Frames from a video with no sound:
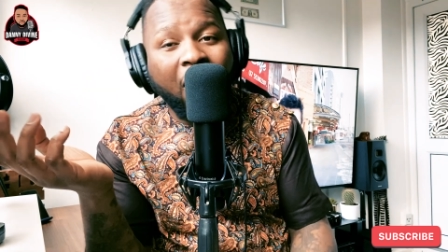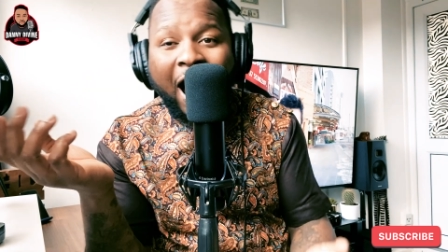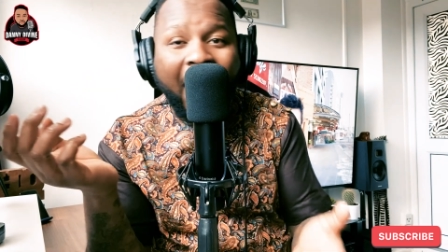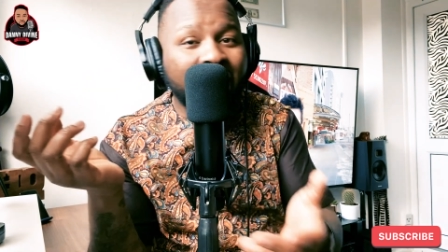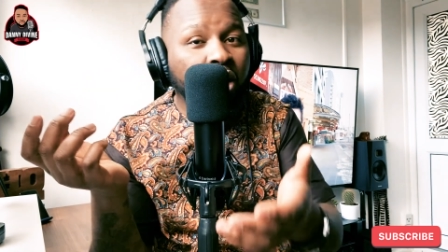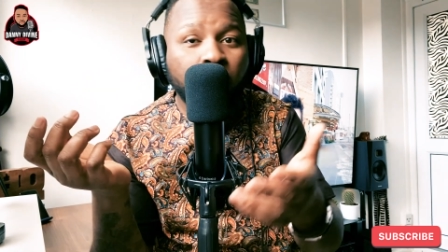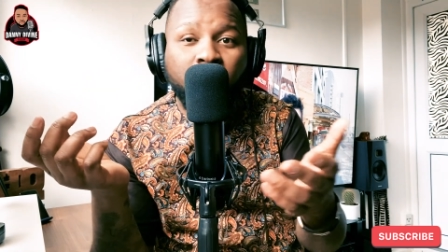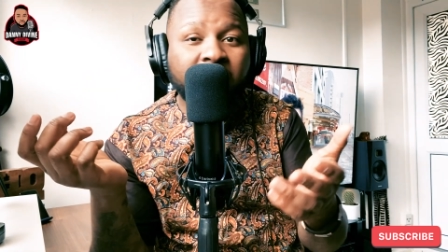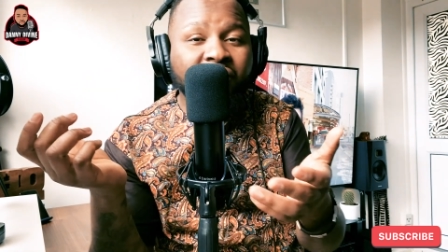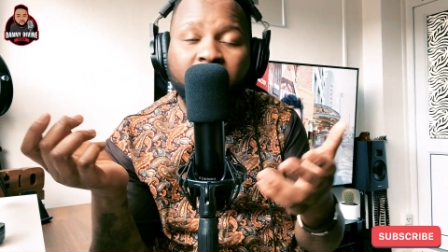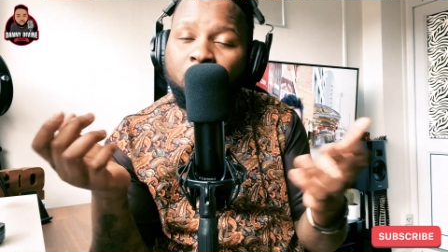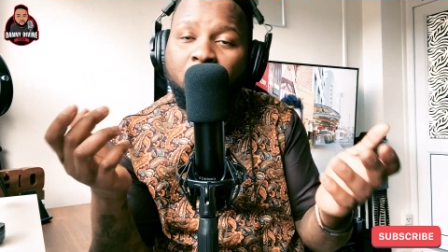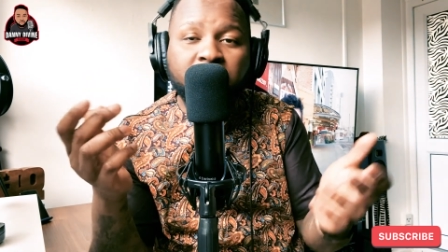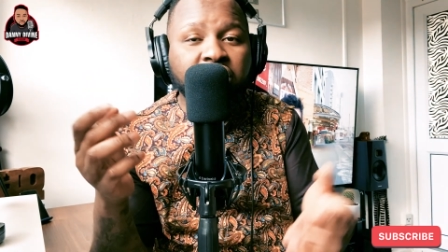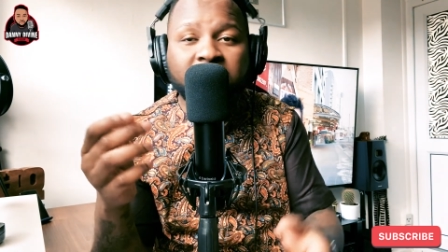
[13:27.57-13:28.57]
I don't even
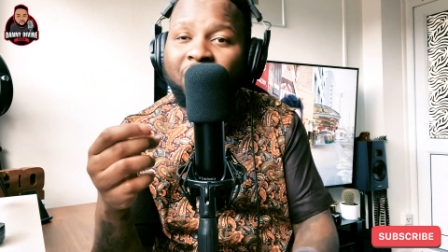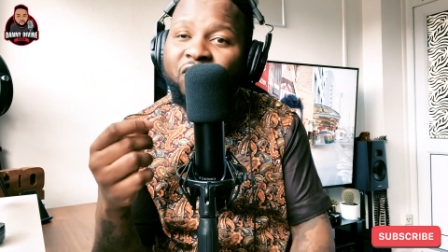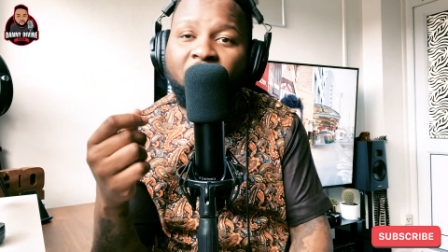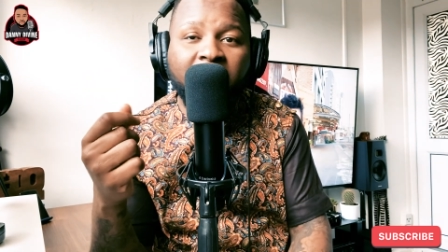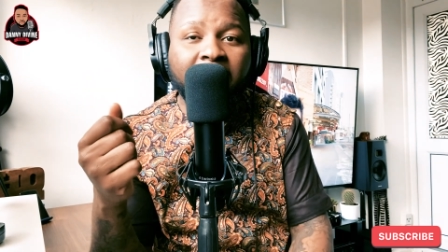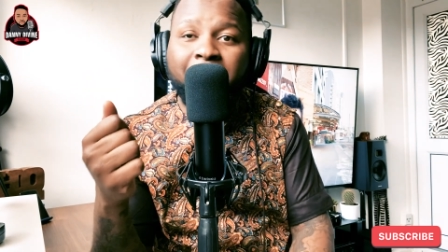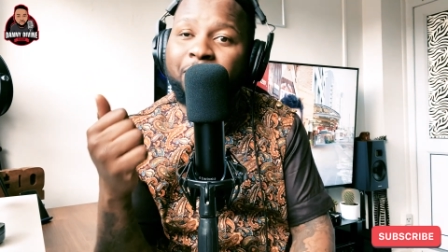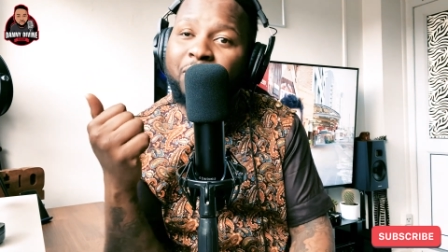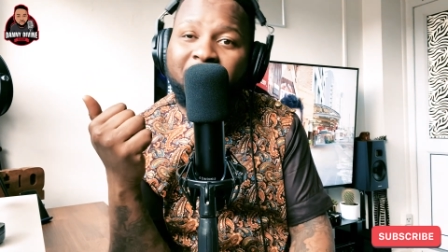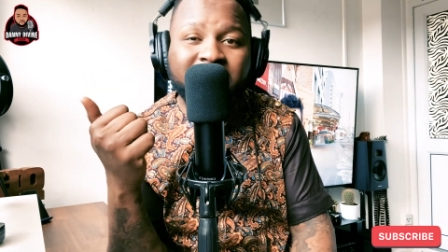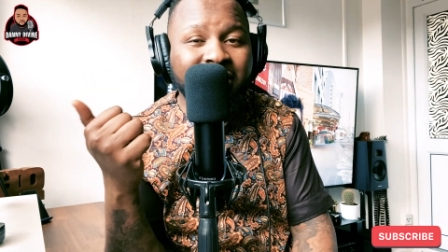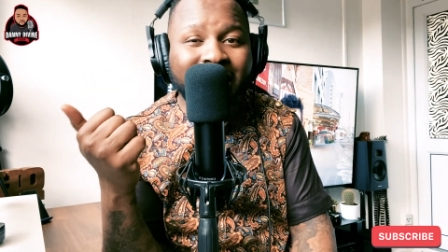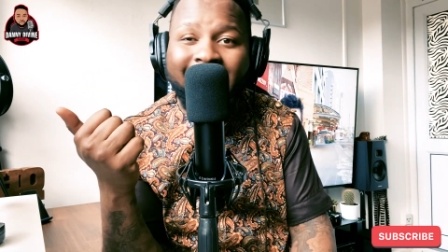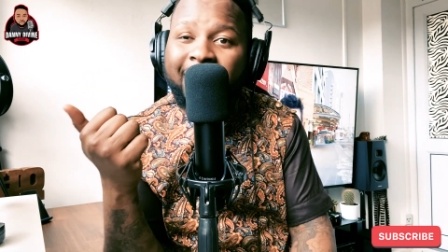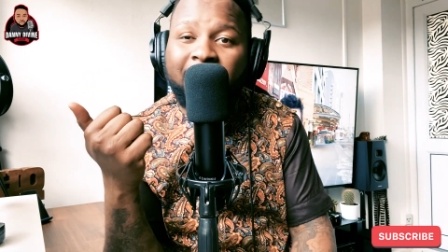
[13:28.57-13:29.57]
want you to fucking press
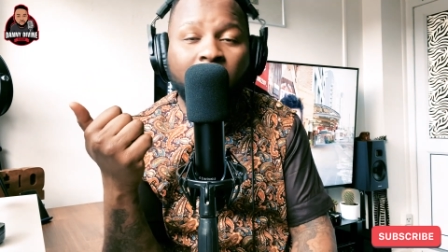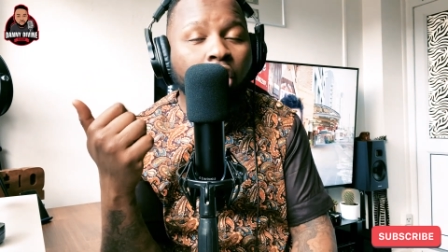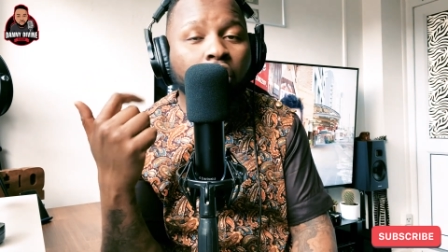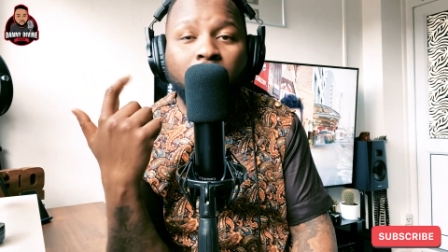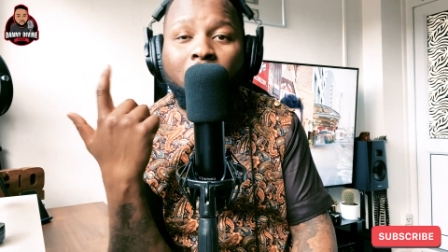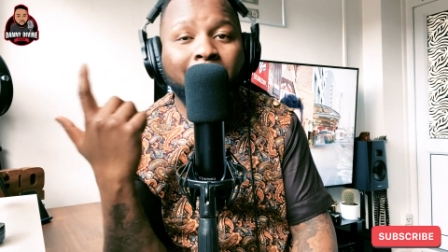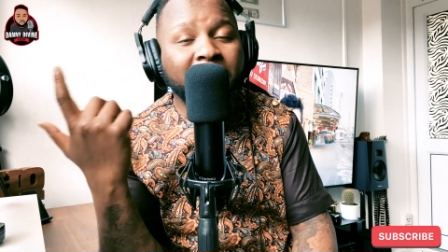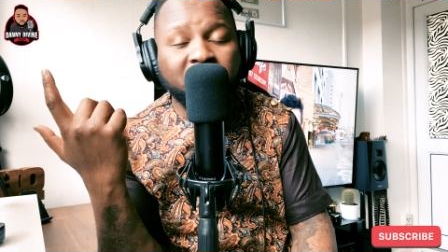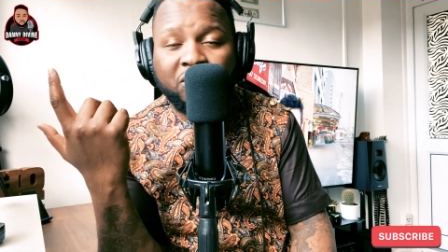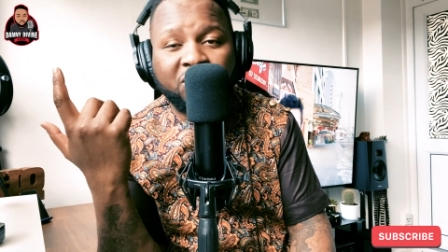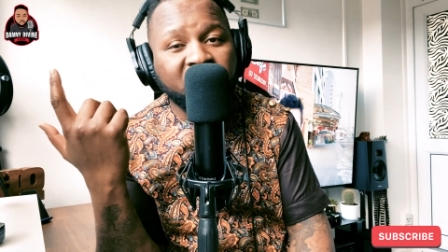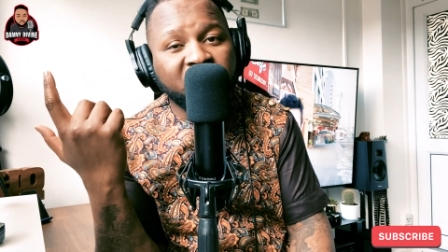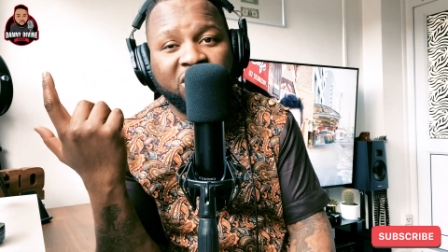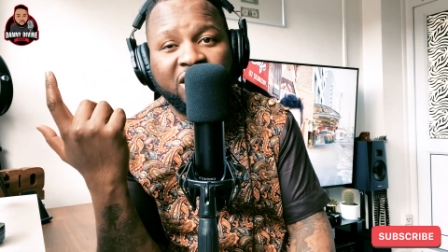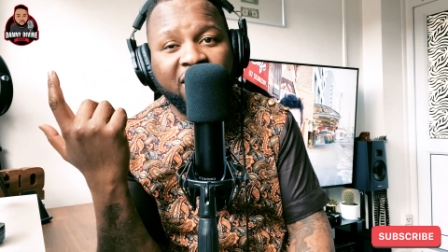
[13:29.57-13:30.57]
like or comment on
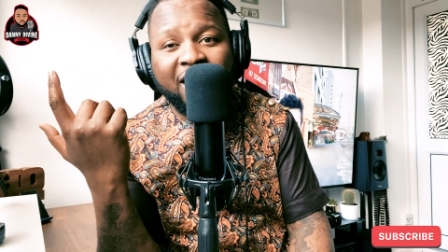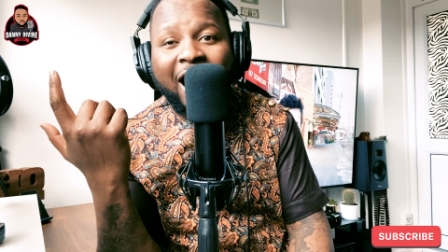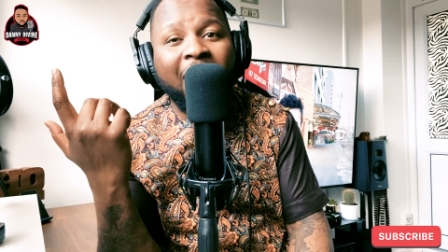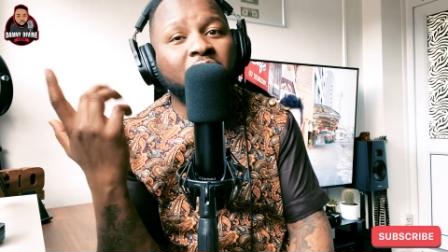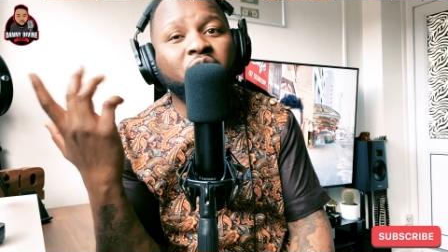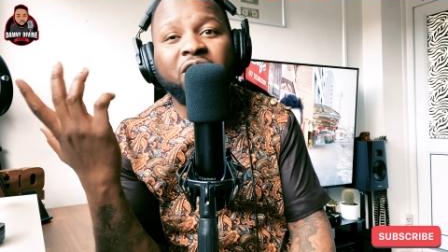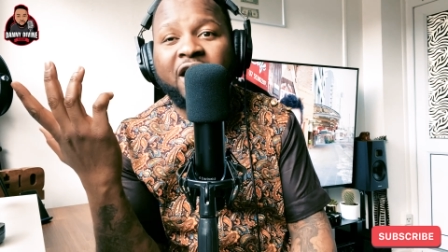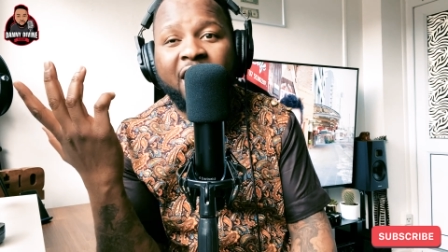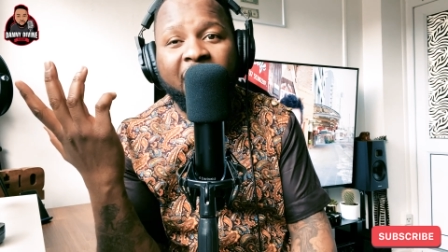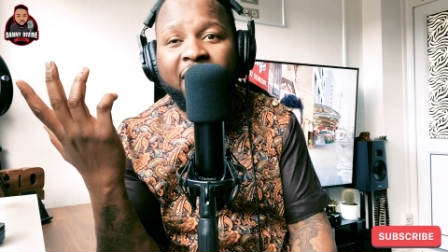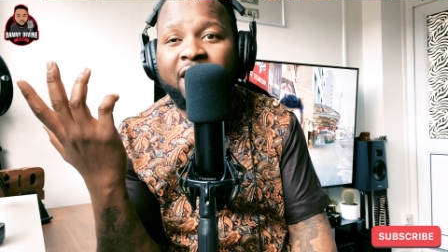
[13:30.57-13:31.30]
this shit. I don't care